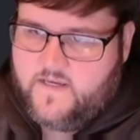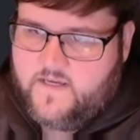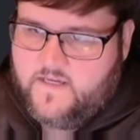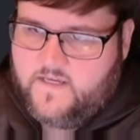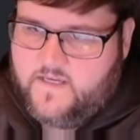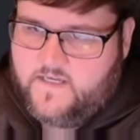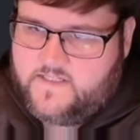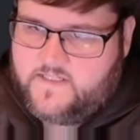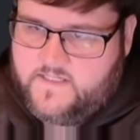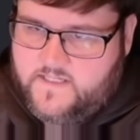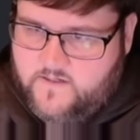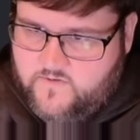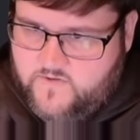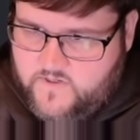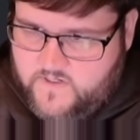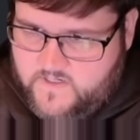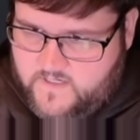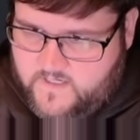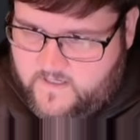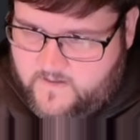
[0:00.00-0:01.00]
Extinguish
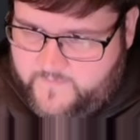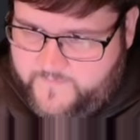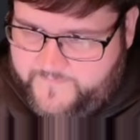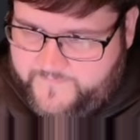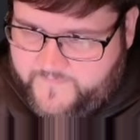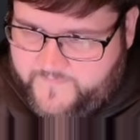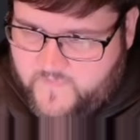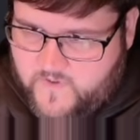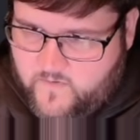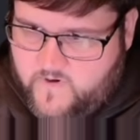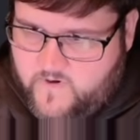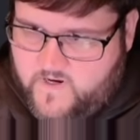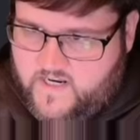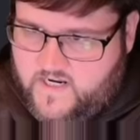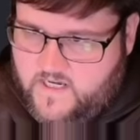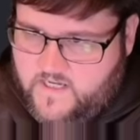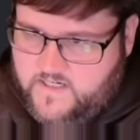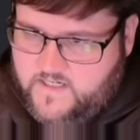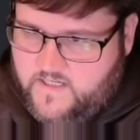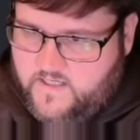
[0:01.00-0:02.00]
Undead. When an
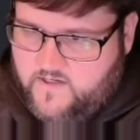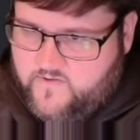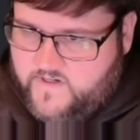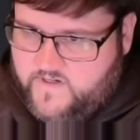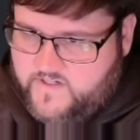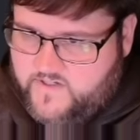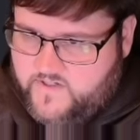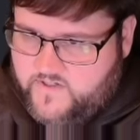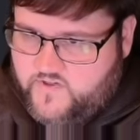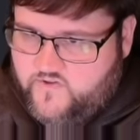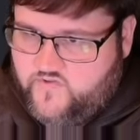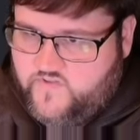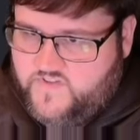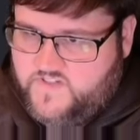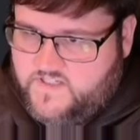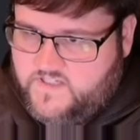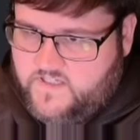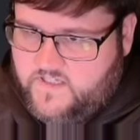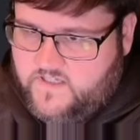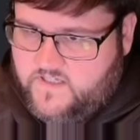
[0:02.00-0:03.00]
undead creature you can
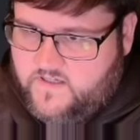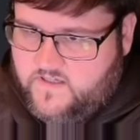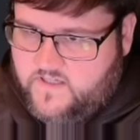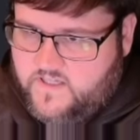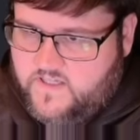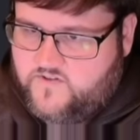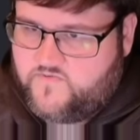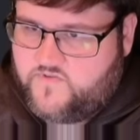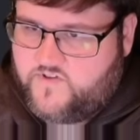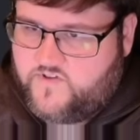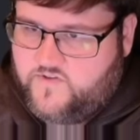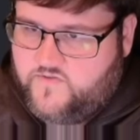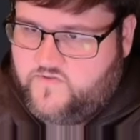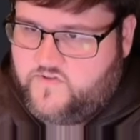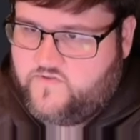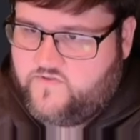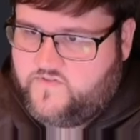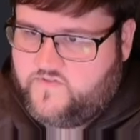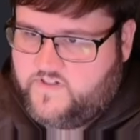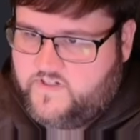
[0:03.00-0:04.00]
see is reduced
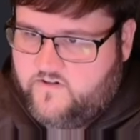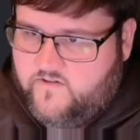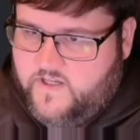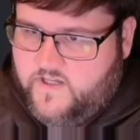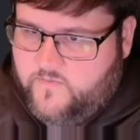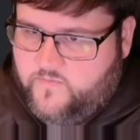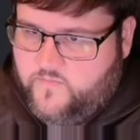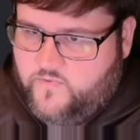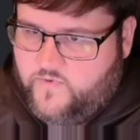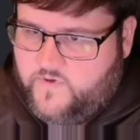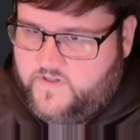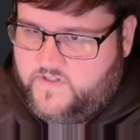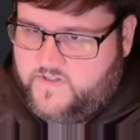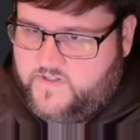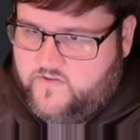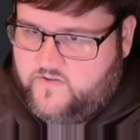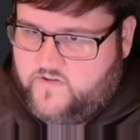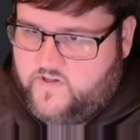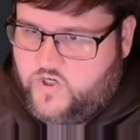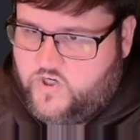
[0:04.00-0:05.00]
to 0 hit points,
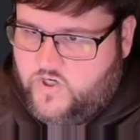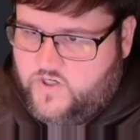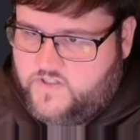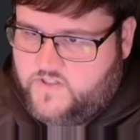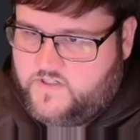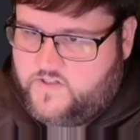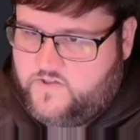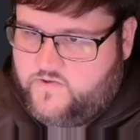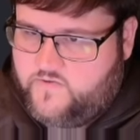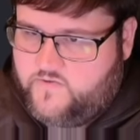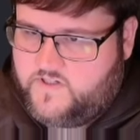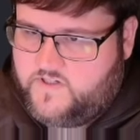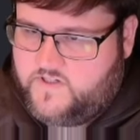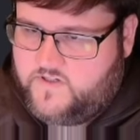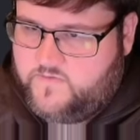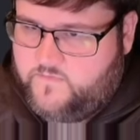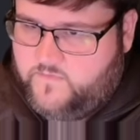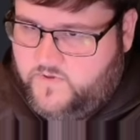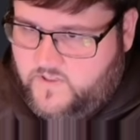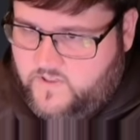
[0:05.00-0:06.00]
you can cause it to
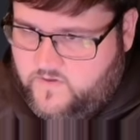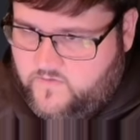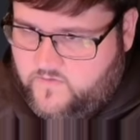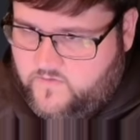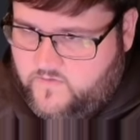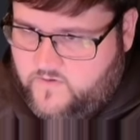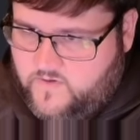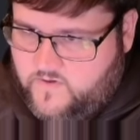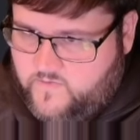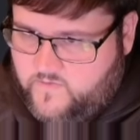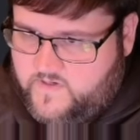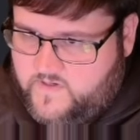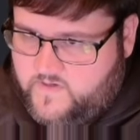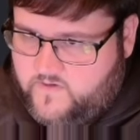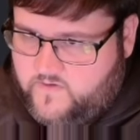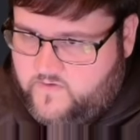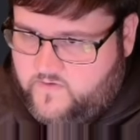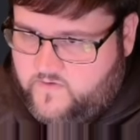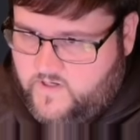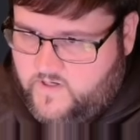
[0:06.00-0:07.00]
explode with
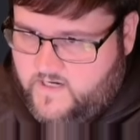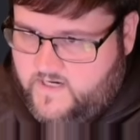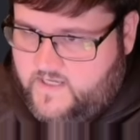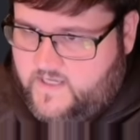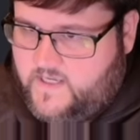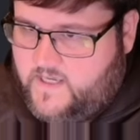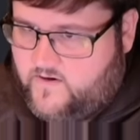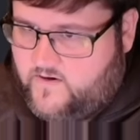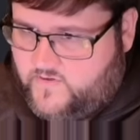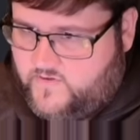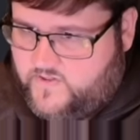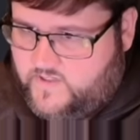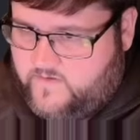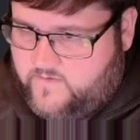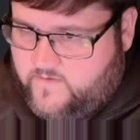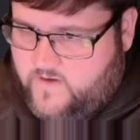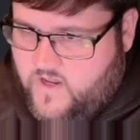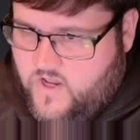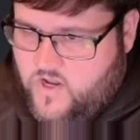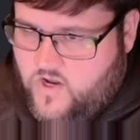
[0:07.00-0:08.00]
necrotic energy.
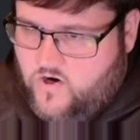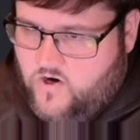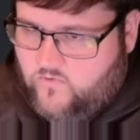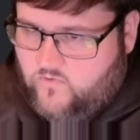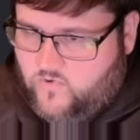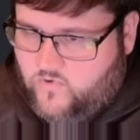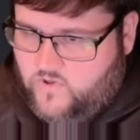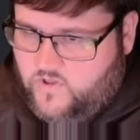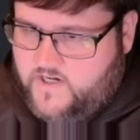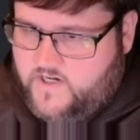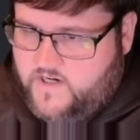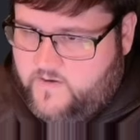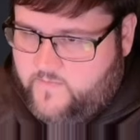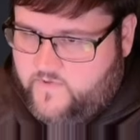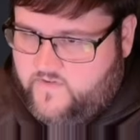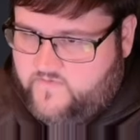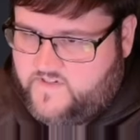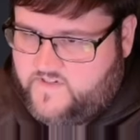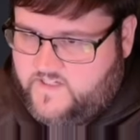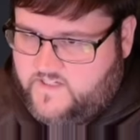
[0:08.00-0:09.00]
Roll a number
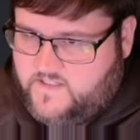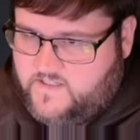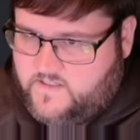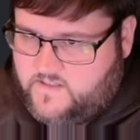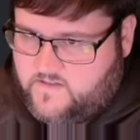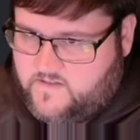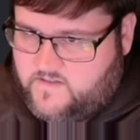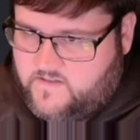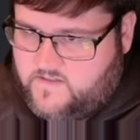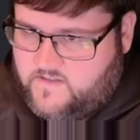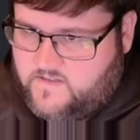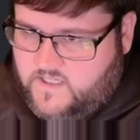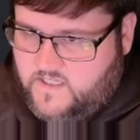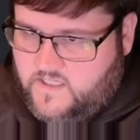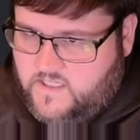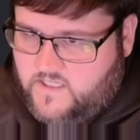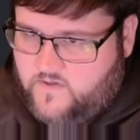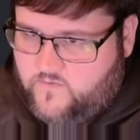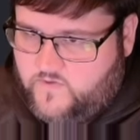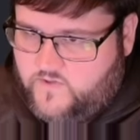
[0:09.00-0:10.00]
of d6s
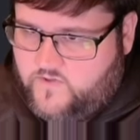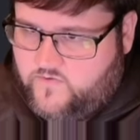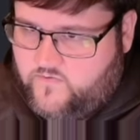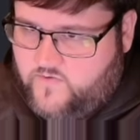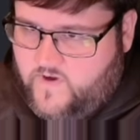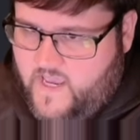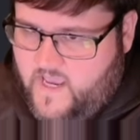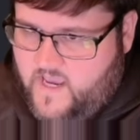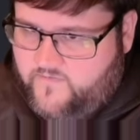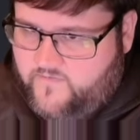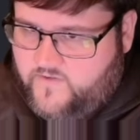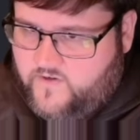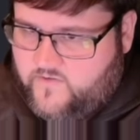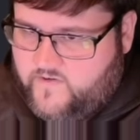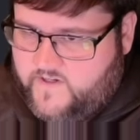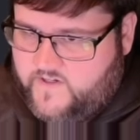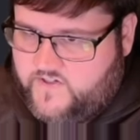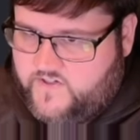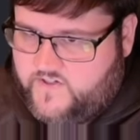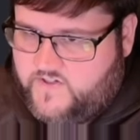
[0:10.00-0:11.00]
equal to half the
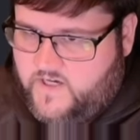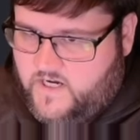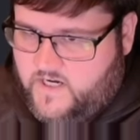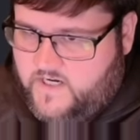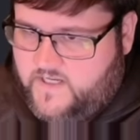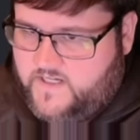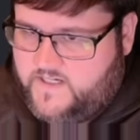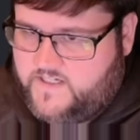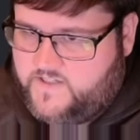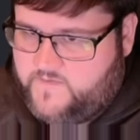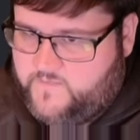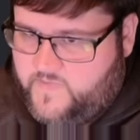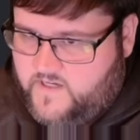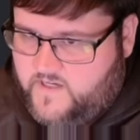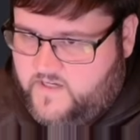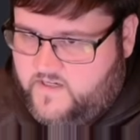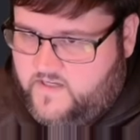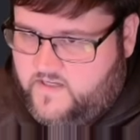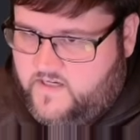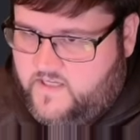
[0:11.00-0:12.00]
creature's
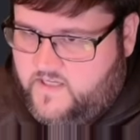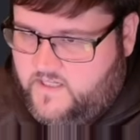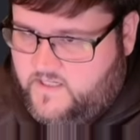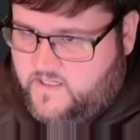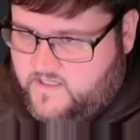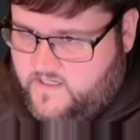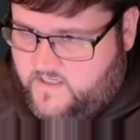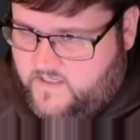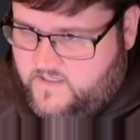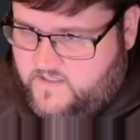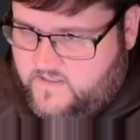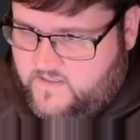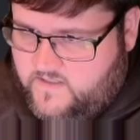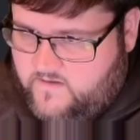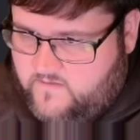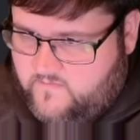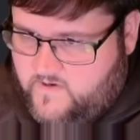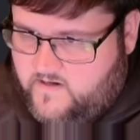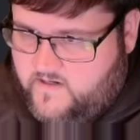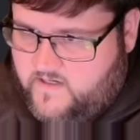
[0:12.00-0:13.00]
unexpended hit dice,
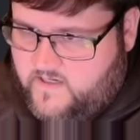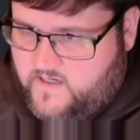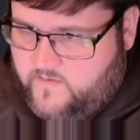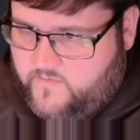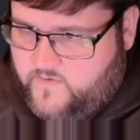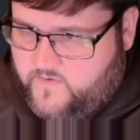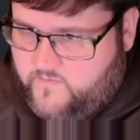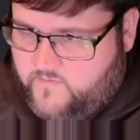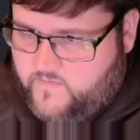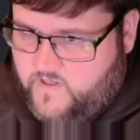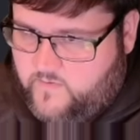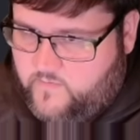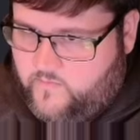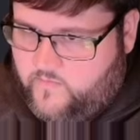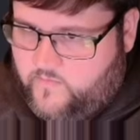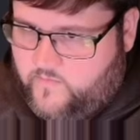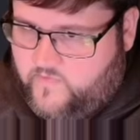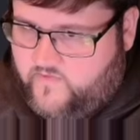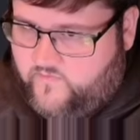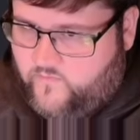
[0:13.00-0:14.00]
rounded up,
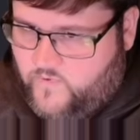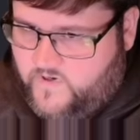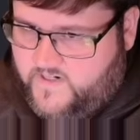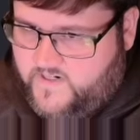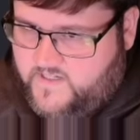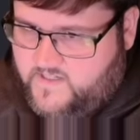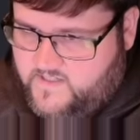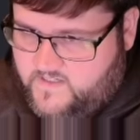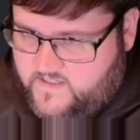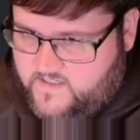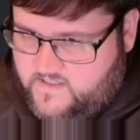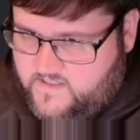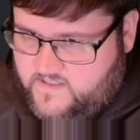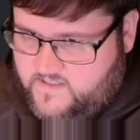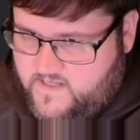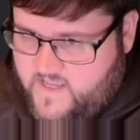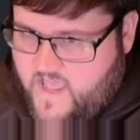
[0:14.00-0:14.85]
minimum of 1d6,